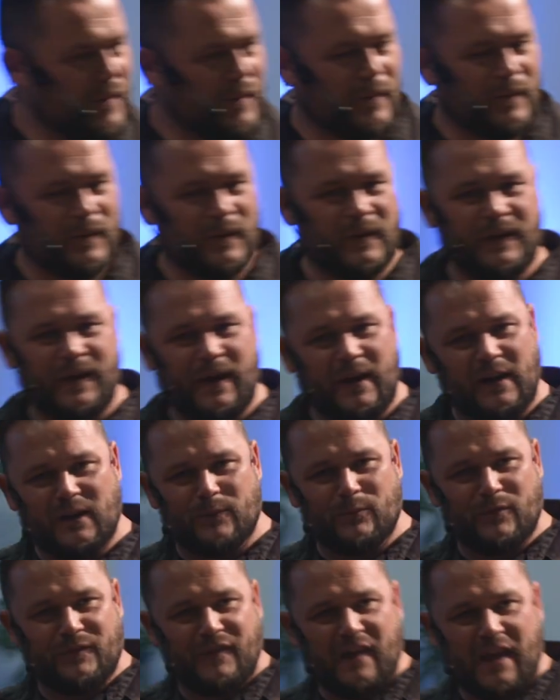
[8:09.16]
The
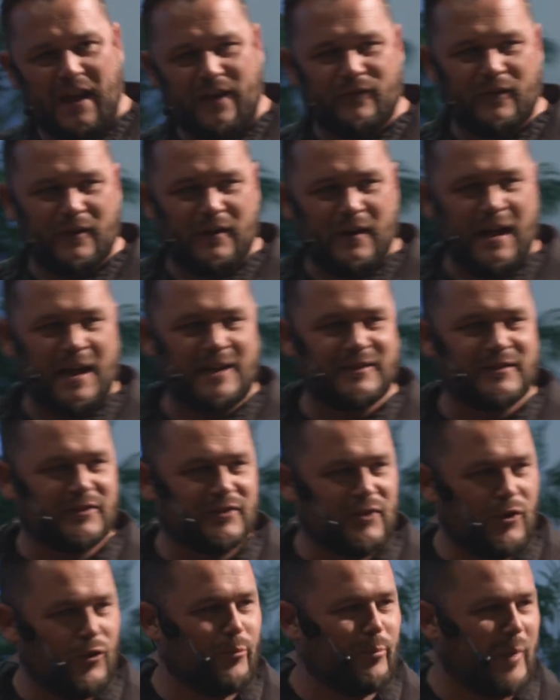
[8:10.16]
kingdom of heaven has
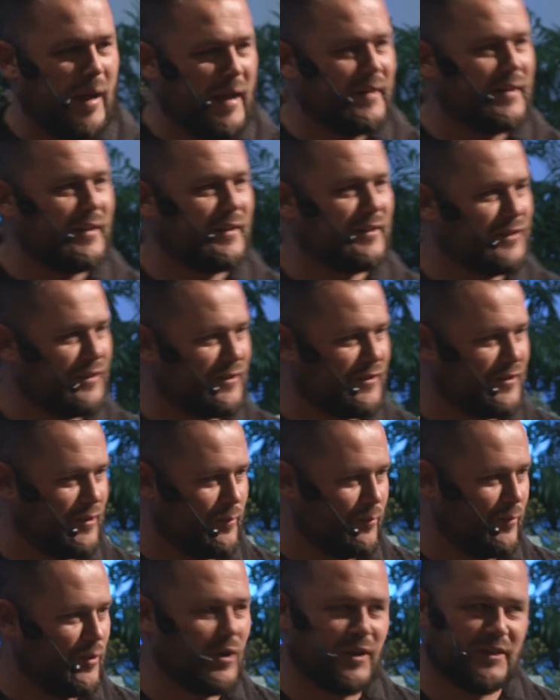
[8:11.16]
its own banking
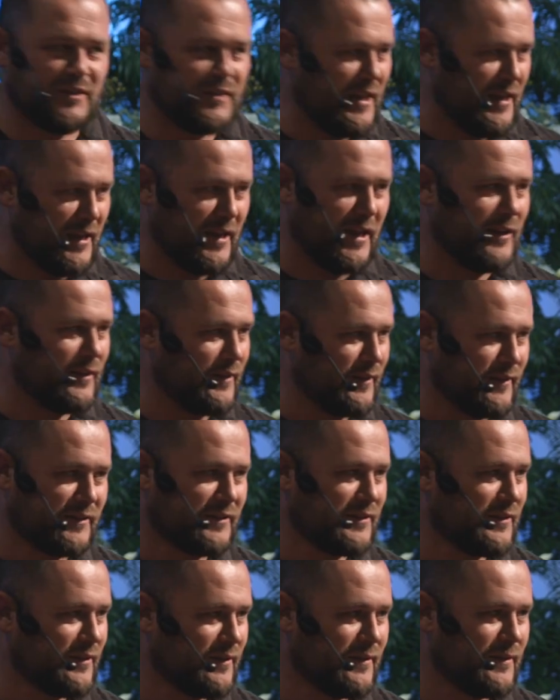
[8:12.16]
system. You guys need to get
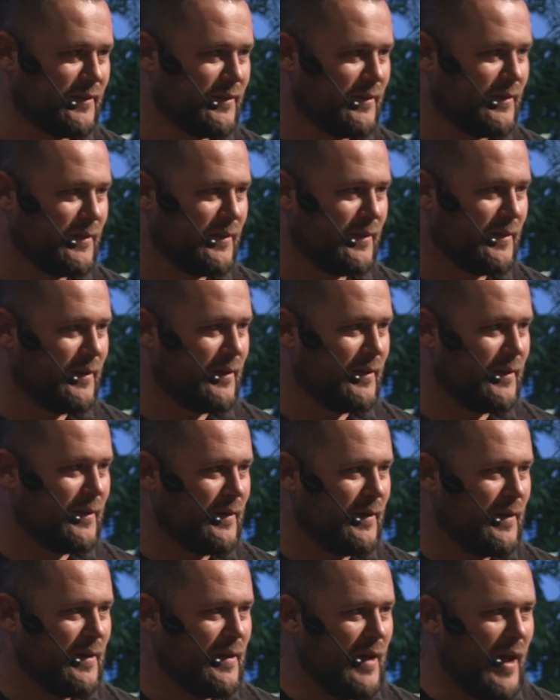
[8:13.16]
this.
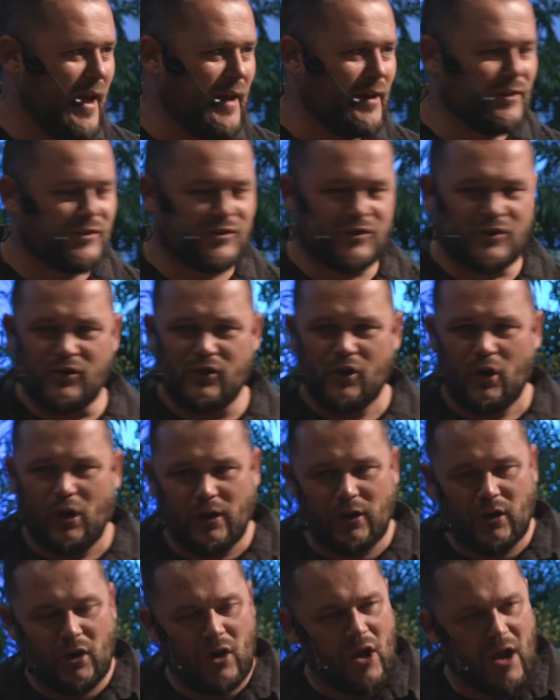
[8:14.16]
And it's
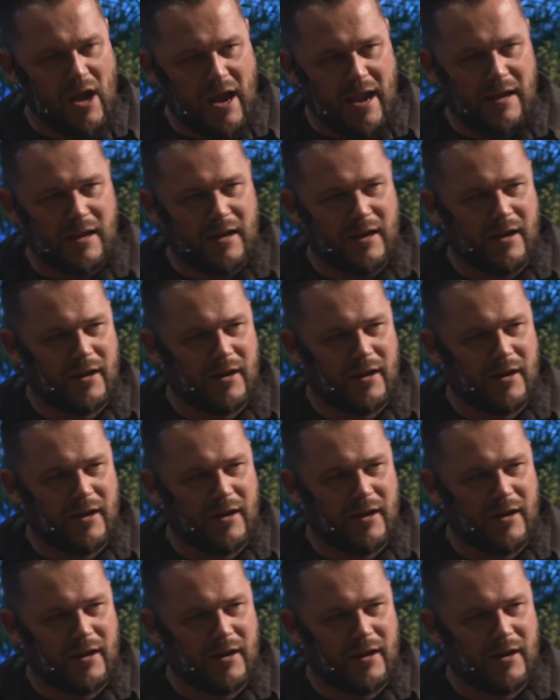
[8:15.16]
not like